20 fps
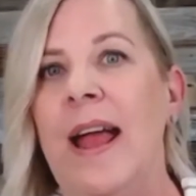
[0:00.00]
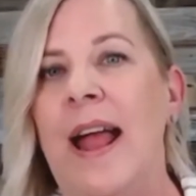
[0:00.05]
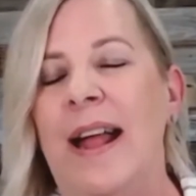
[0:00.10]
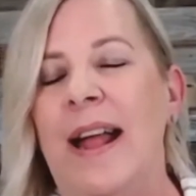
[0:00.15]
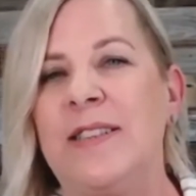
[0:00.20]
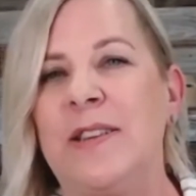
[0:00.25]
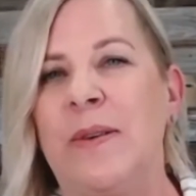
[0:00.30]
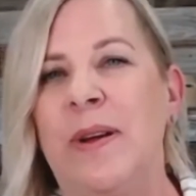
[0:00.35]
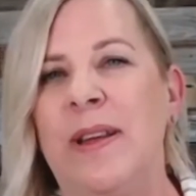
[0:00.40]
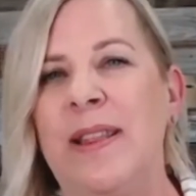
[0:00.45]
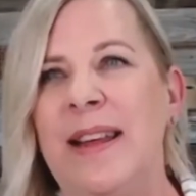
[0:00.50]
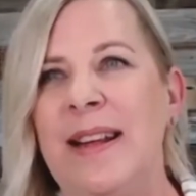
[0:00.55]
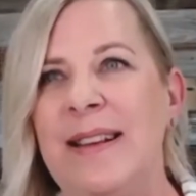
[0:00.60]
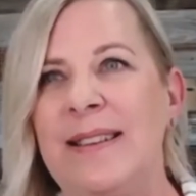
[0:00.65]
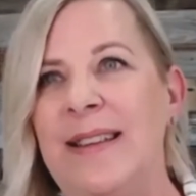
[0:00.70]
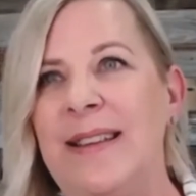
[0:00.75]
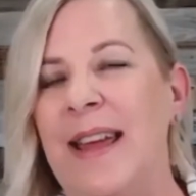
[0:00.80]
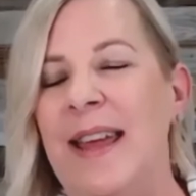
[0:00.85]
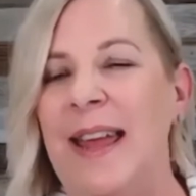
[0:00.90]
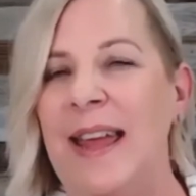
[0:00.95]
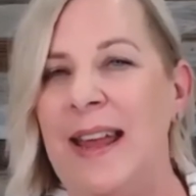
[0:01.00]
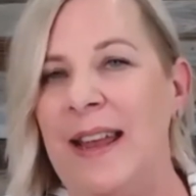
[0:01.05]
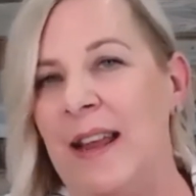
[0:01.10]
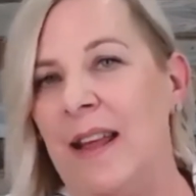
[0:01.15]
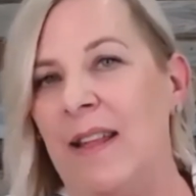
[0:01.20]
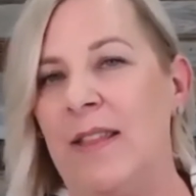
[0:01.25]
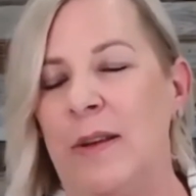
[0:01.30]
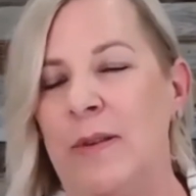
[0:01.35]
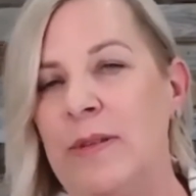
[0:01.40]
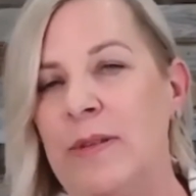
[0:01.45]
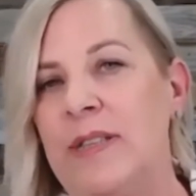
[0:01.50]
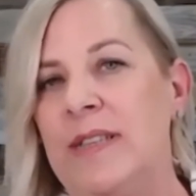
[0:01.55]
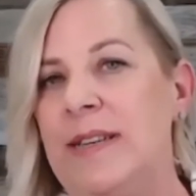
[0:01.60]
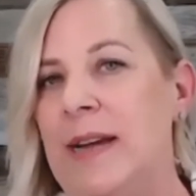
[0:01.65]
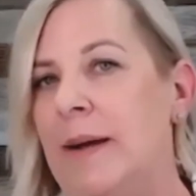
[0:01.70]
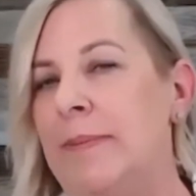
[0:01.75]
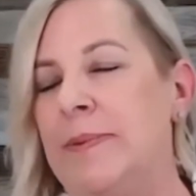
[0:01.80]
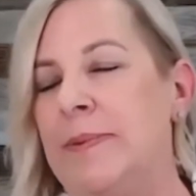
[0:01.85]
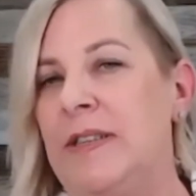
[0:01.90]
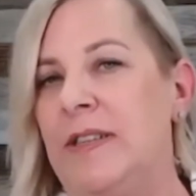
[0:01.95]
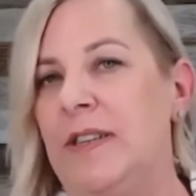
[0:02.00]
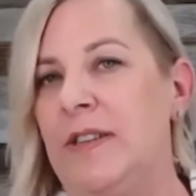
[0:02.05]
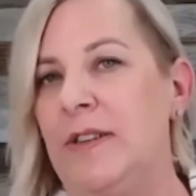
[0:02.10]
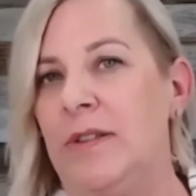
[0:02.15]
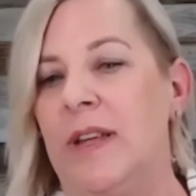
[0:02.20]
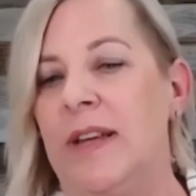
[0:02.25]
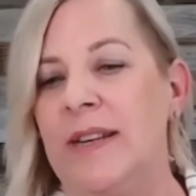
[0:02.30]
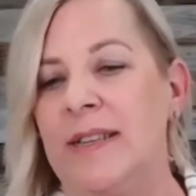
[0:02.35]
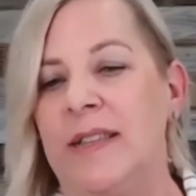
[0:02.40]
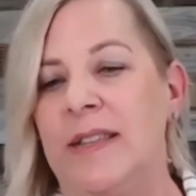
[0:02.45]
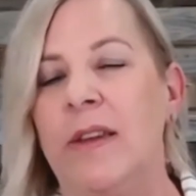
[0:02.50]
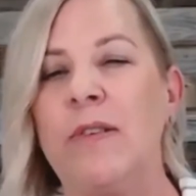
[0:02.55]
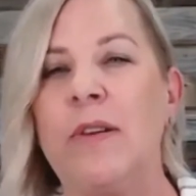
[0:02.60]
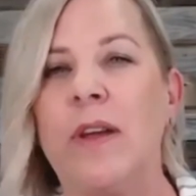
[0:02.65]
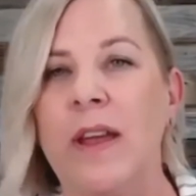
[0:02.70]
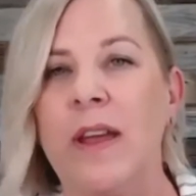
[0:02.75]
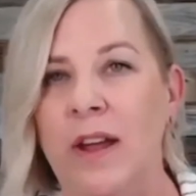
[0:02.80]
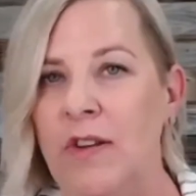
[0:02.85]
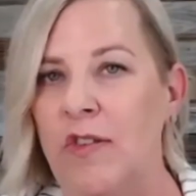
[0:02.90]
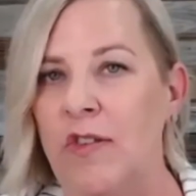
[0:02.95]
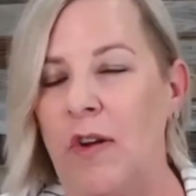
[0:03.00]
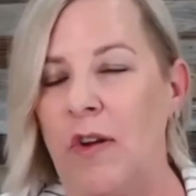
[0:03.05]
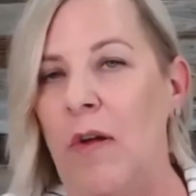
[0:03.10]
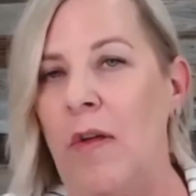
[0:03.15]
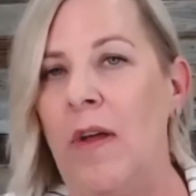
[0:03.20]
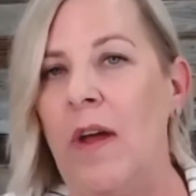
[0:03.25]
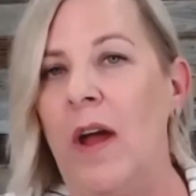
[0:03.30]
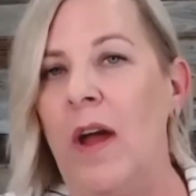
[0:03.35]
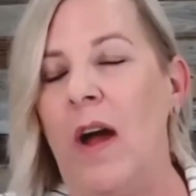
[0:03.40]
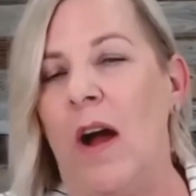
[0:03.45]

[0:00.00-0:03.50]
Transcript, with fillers: And so I think taking those steps to do things that you can control